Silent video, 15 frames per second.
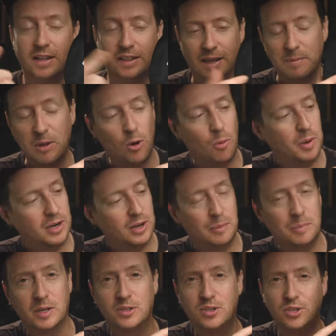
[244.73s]
Let me open it
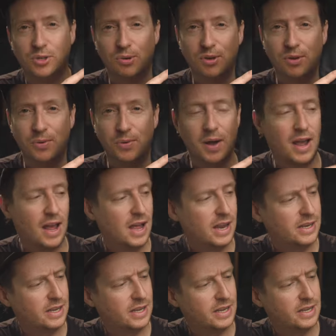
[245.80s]
up and show you,
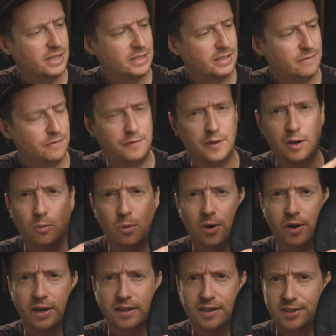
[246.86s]
and fair warning,